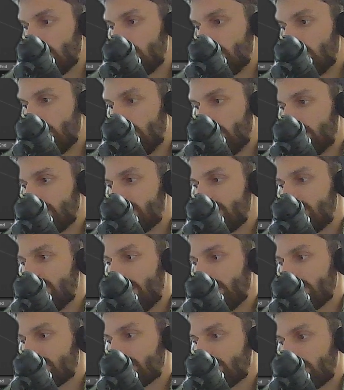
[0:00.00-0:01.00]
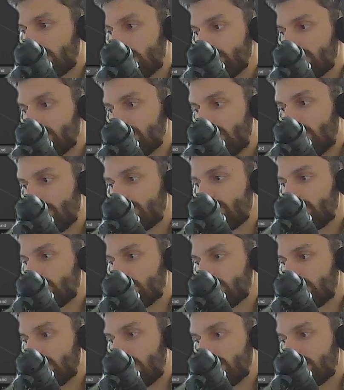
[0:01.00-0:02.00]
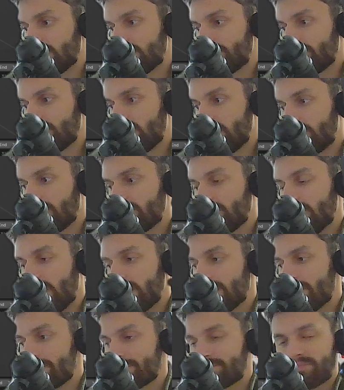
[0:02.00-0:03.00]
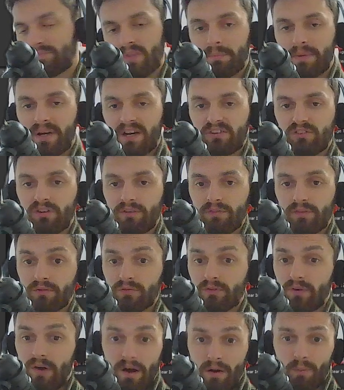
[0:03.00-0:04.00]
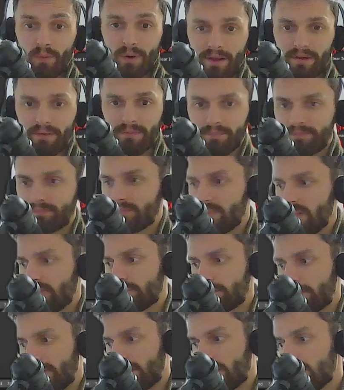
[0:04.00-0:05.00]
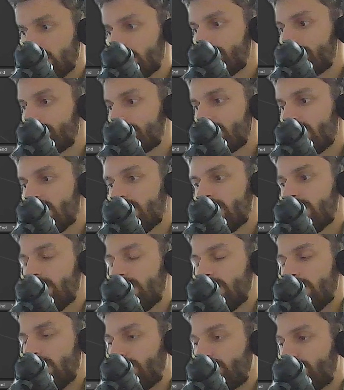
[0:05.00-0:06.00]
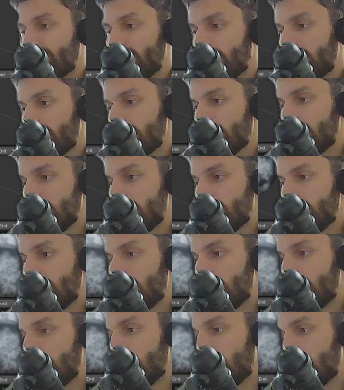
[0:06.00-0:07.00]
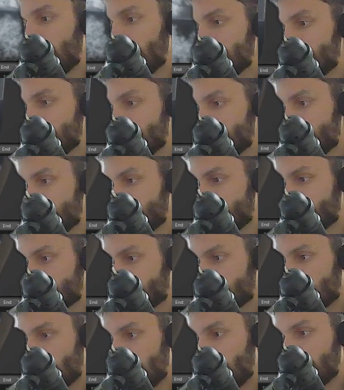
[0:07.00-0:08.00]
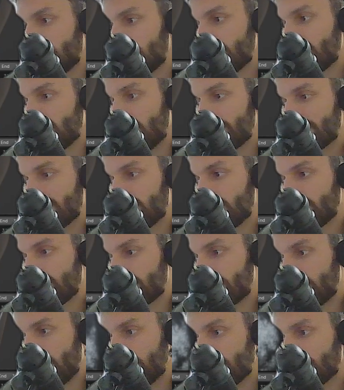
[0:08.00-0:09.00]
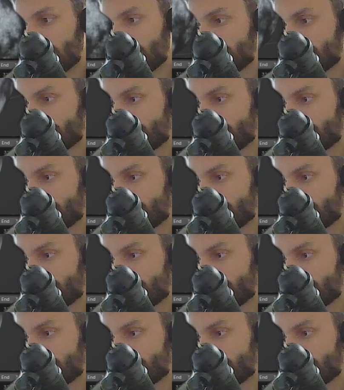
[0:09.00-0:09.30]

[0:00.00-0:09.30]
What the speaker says: Yes, close enough, you will not notice that. But actually from far away, it's pretty good. It's fine. Kind of the same goes for this.